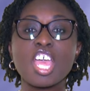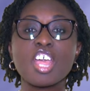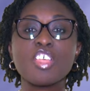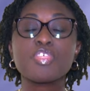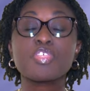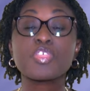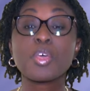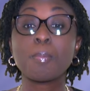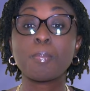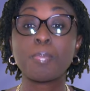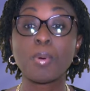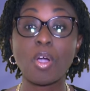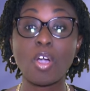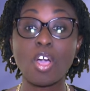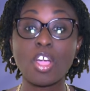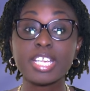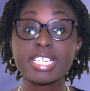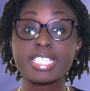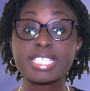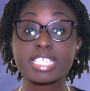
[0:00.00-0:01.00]
The
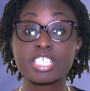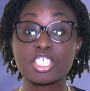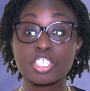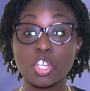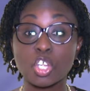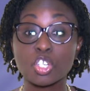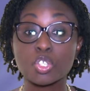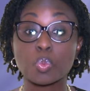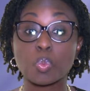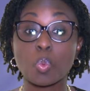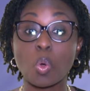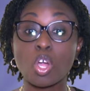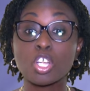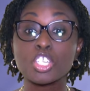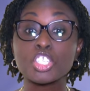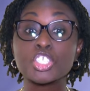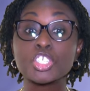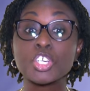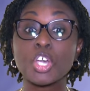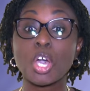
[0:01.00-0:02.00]
boy did not
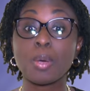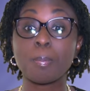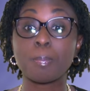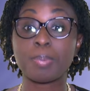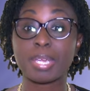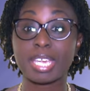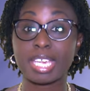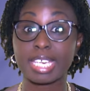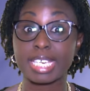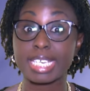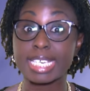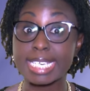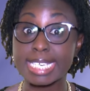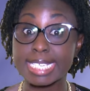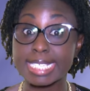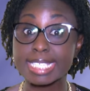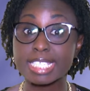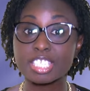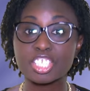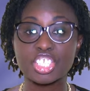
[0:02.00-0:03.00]
want to obey
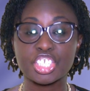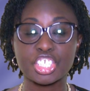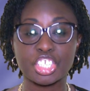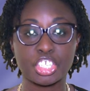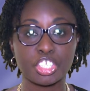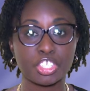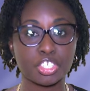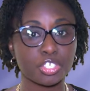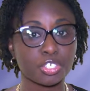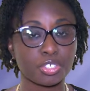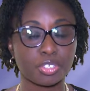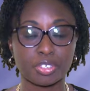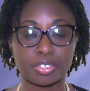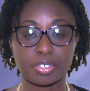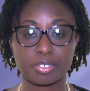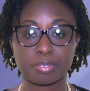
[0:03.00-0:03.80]
his teacher.